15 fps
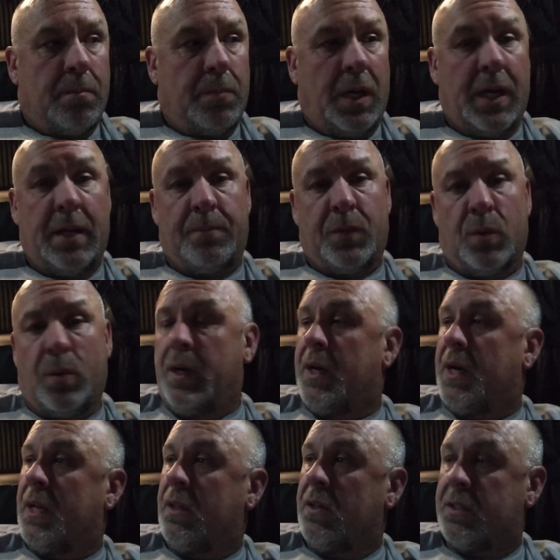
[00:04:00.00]
But the way
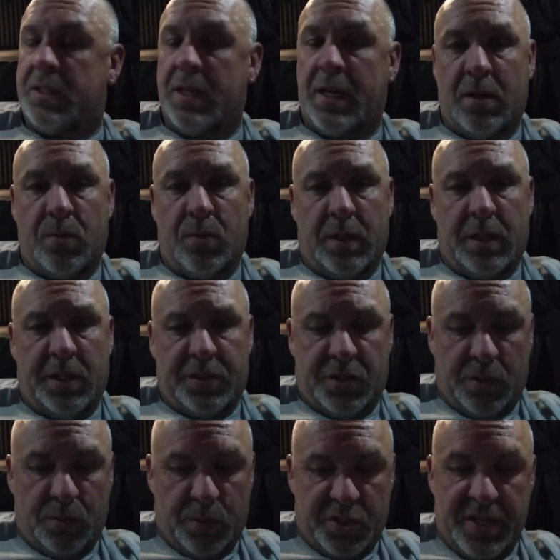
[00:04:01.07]
I looked at it was there
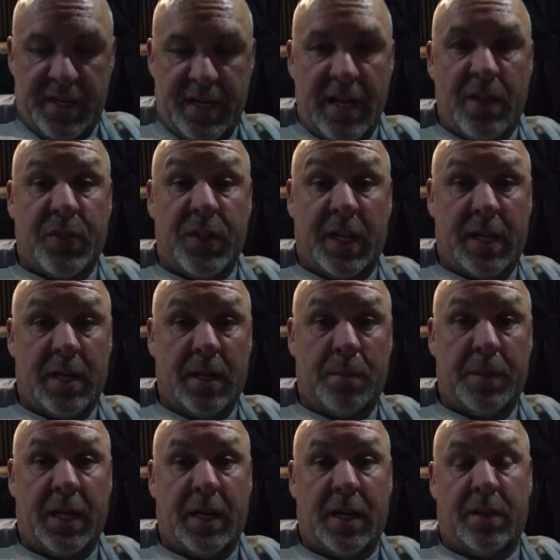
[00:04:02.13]
was nothing
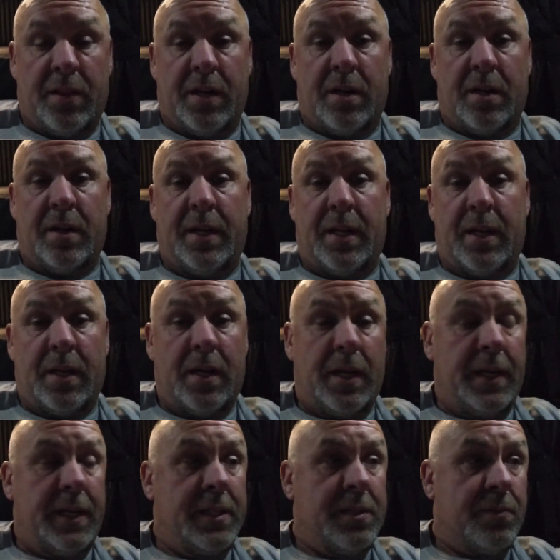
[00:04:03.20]
coming out of there, and I
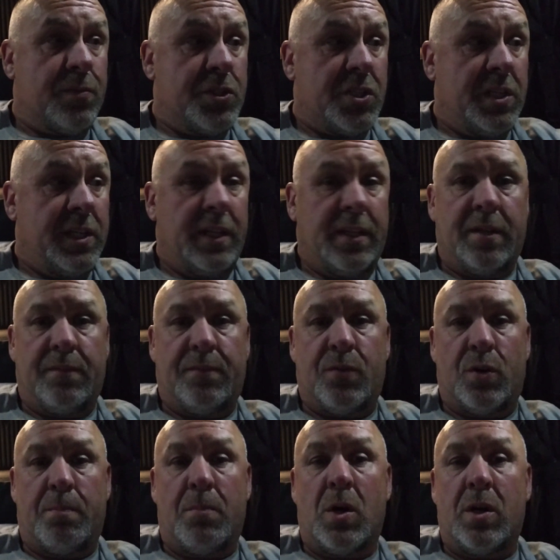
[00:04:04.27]
didn't foresee anything for
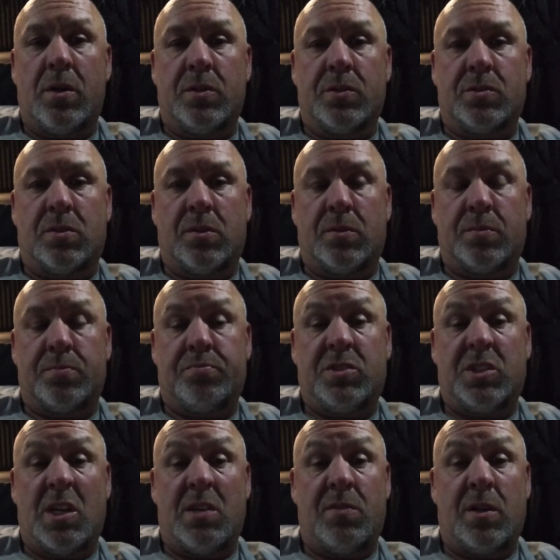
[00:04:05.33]
tomorrow. So
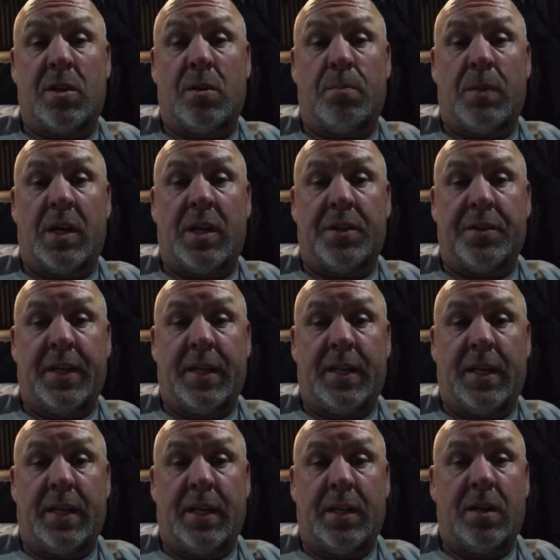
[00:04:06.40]
700 mile
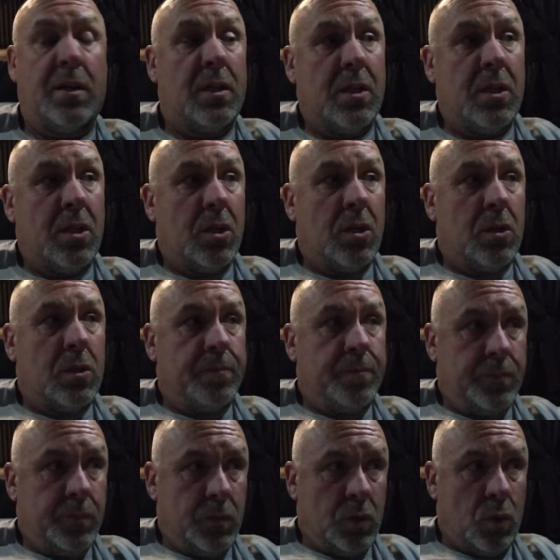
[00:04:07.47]
deadhead,
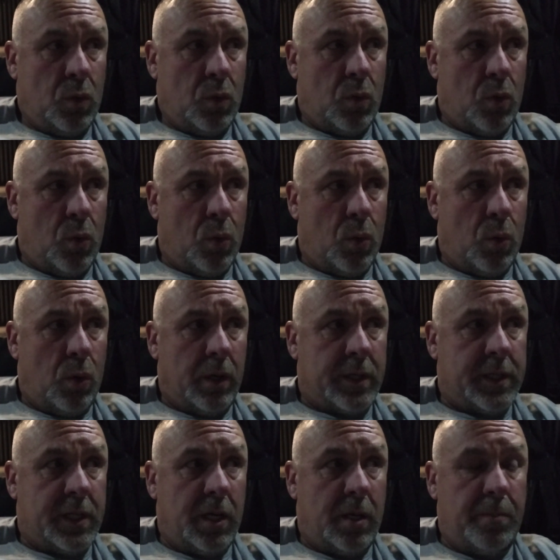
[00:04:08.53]
or
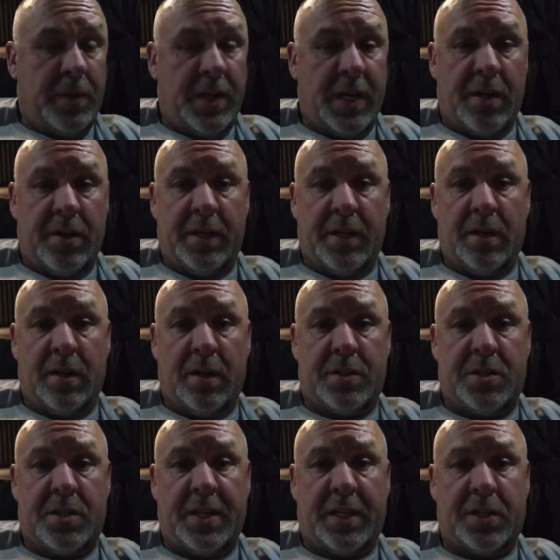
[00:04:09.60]
come down here,
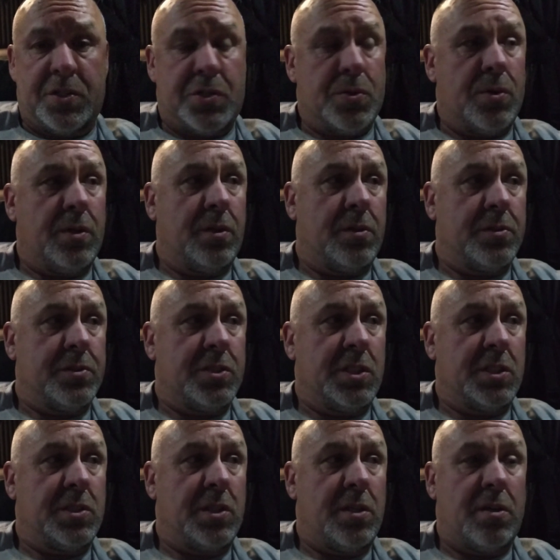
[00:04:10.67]
take a short little
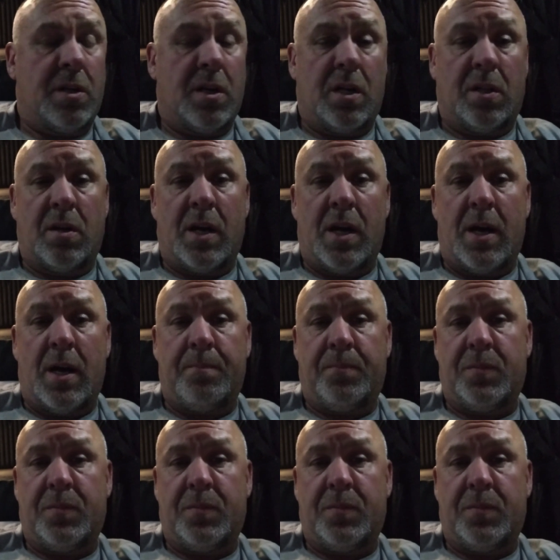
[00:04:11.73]
$600 hop.